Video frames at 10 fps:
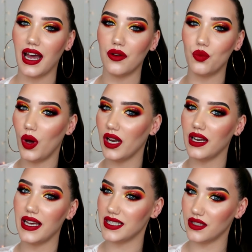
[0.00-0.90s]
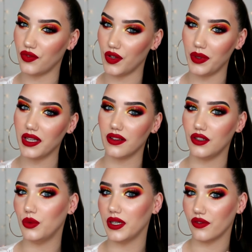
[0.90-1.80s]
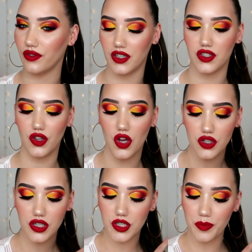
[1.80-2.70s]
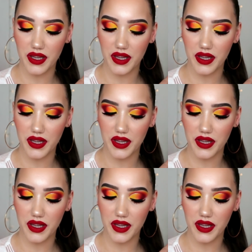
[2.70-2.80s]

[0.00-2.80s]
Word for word: and 1 I did a few weeks ago when it first launched.